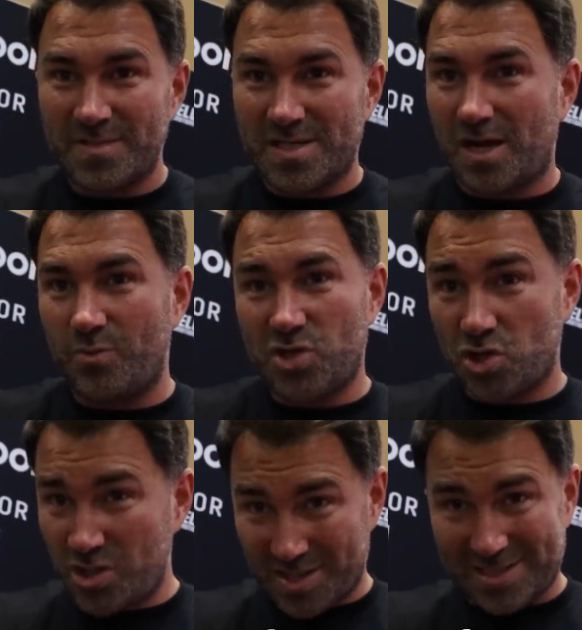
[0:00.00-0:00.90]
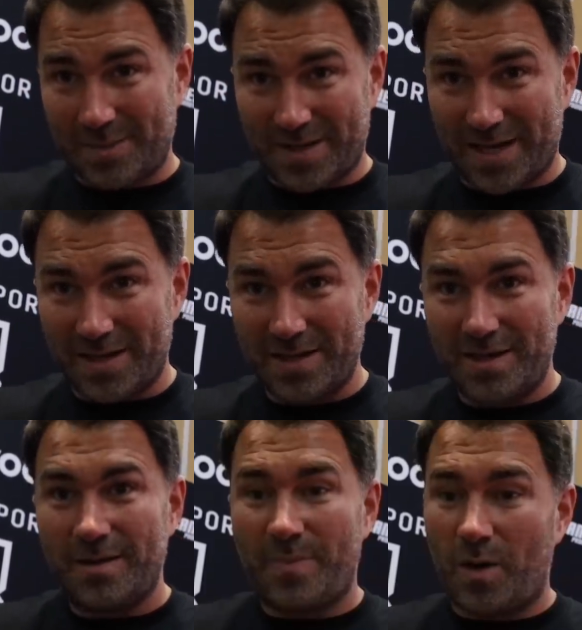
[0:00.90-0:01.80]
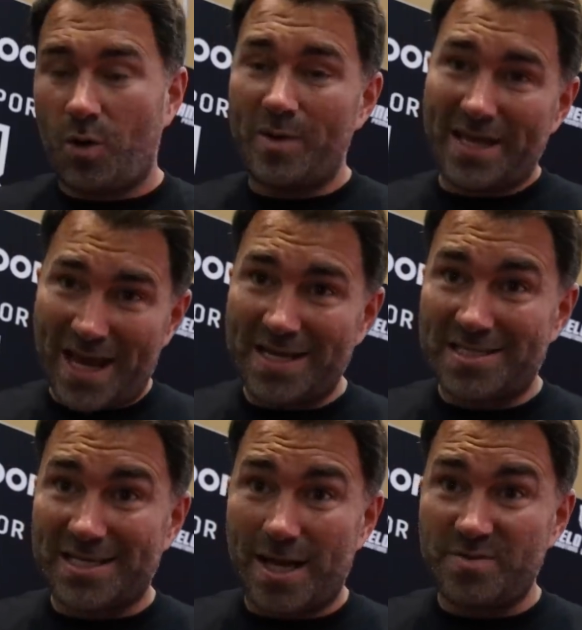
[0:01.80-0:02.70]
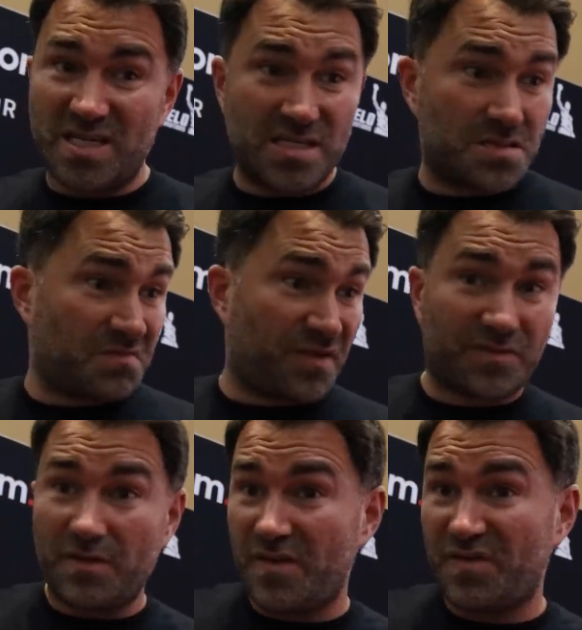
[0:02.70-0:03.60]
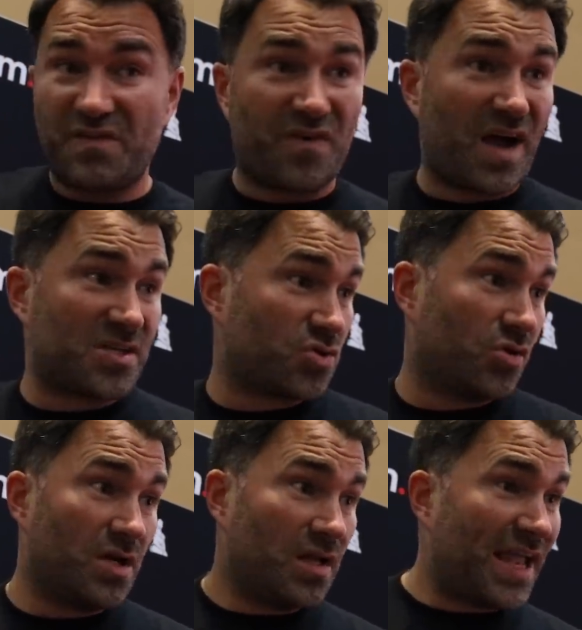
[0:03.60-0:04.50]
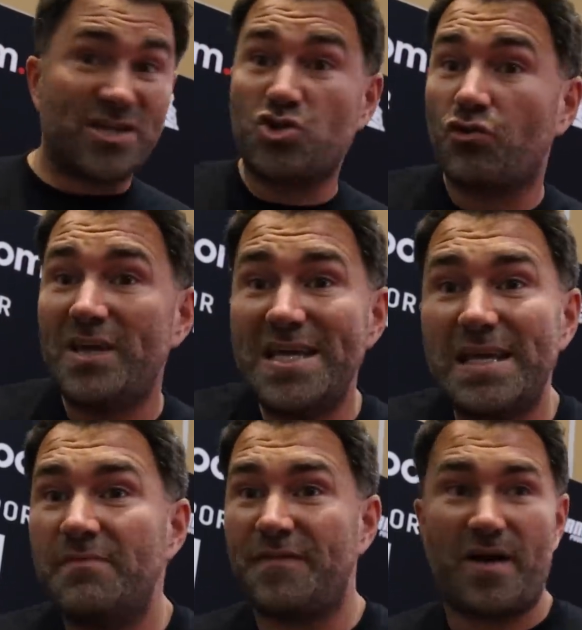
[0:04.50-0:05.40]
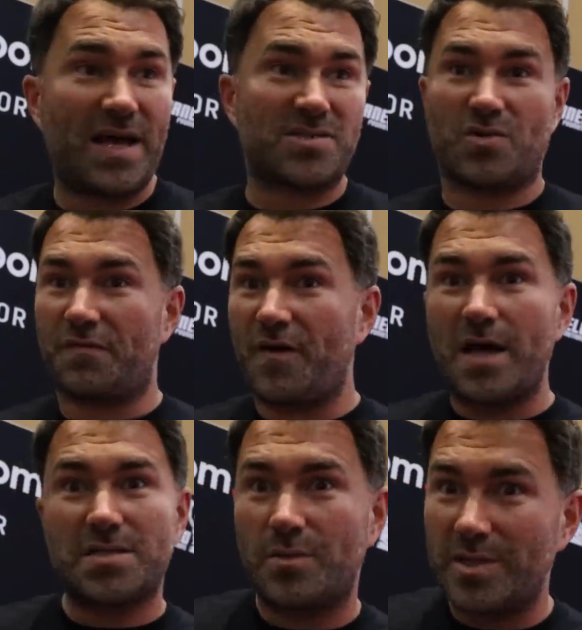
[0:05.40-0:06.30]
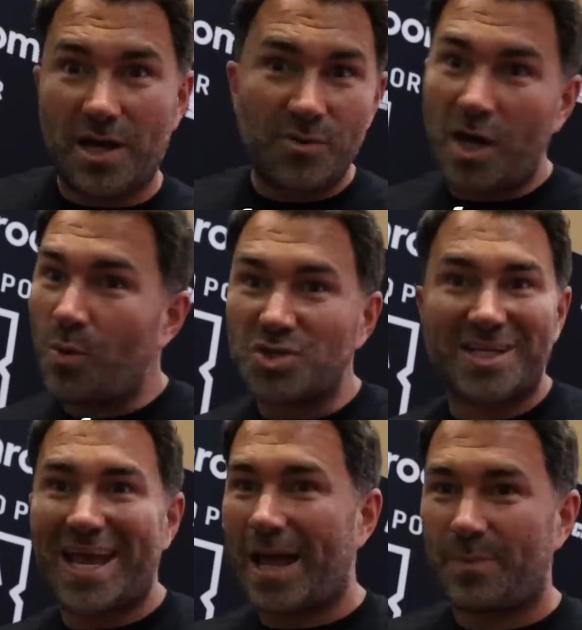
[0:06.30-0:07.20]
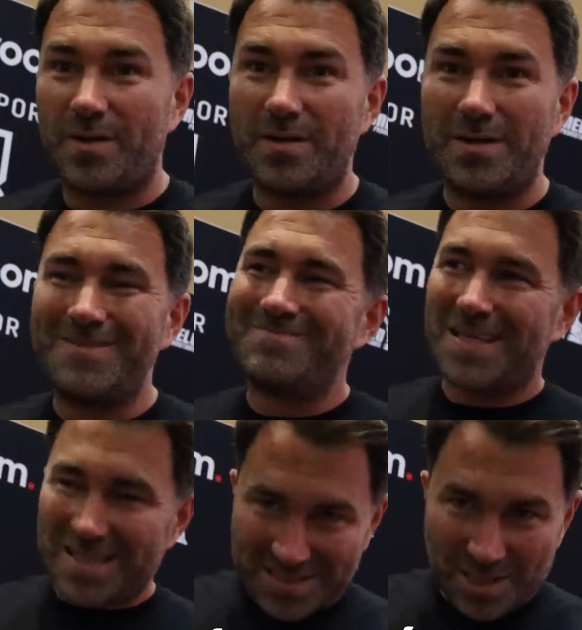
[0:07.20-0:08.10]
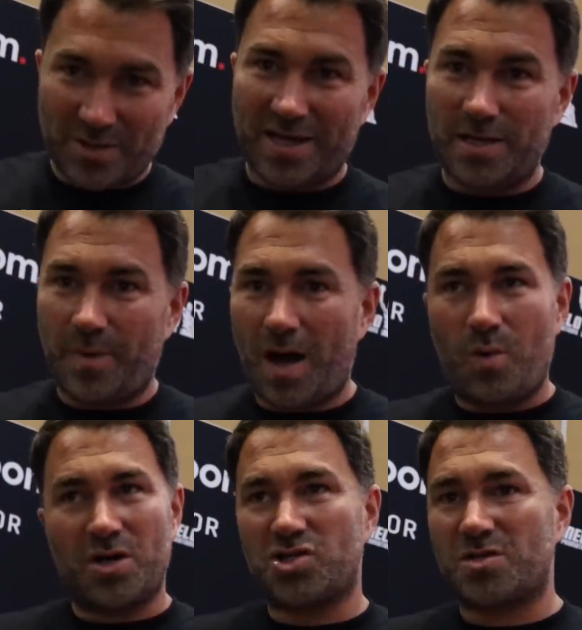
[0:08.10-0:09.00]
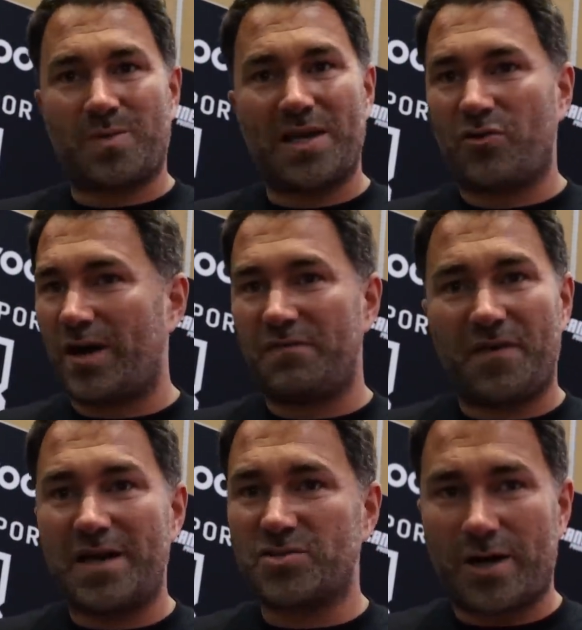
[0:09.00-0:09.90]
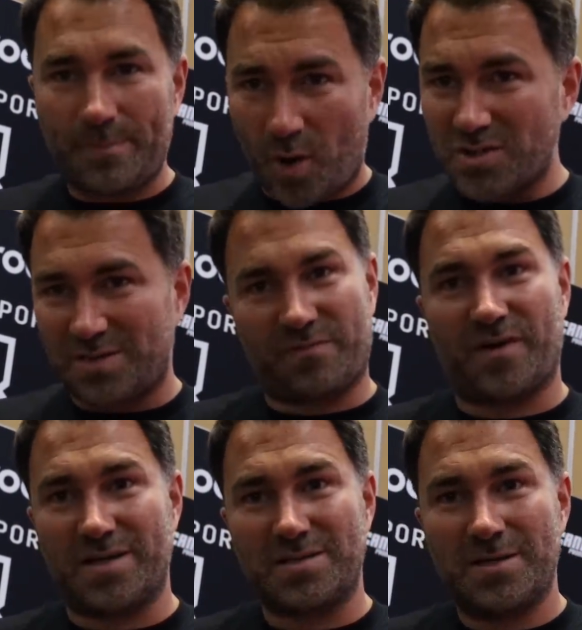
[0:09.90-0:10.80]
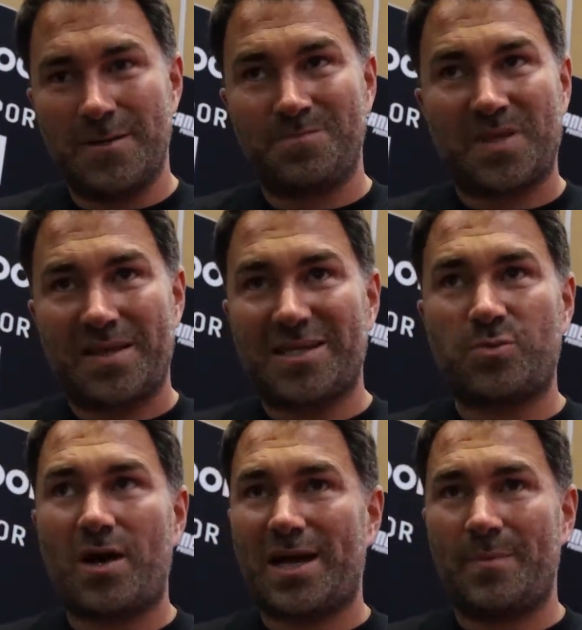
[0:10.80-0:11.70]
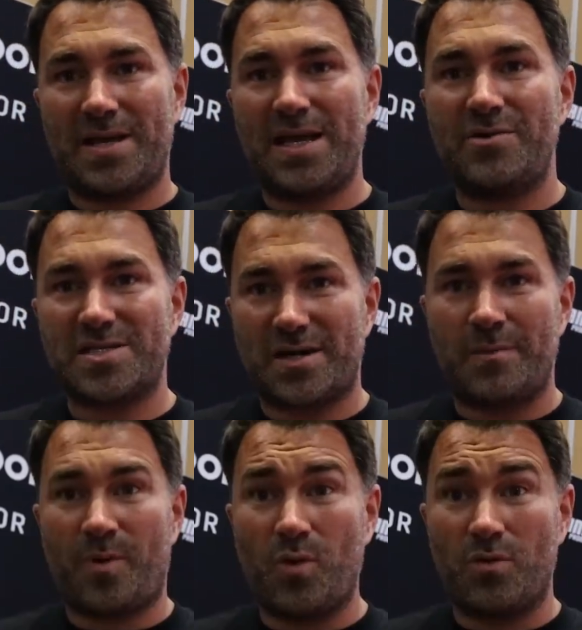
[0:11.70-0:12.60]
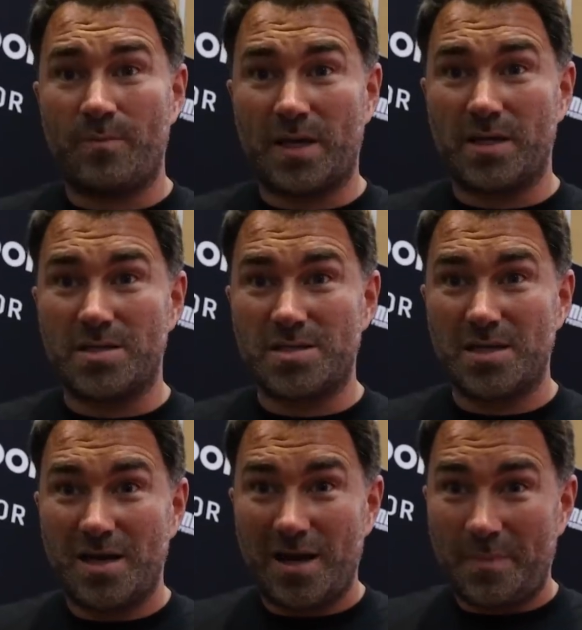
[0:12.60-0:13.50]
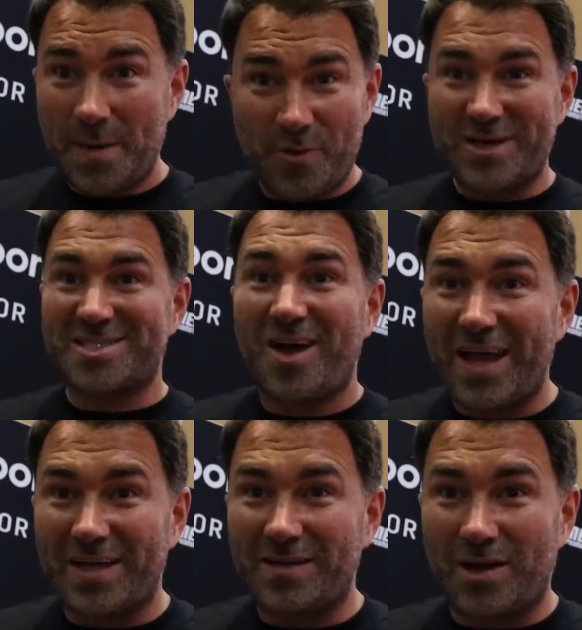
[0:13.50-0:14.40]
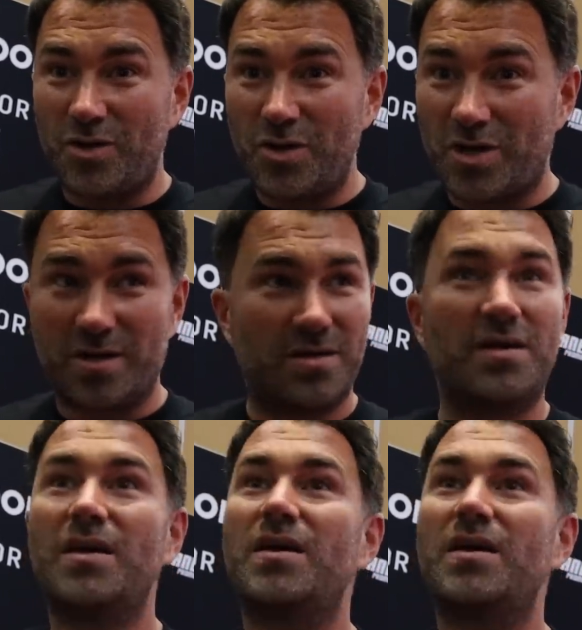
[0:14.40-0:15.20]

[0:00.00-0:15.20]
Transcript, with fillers: So we shouldn't accept that. But what we can accept is 50 50 fights or intriguing fights or fights that we don't know what's going to happen. That's okay, but I want to just make great fights, great boxing fights. That's why coming here is so important because people are excited. You know, you look at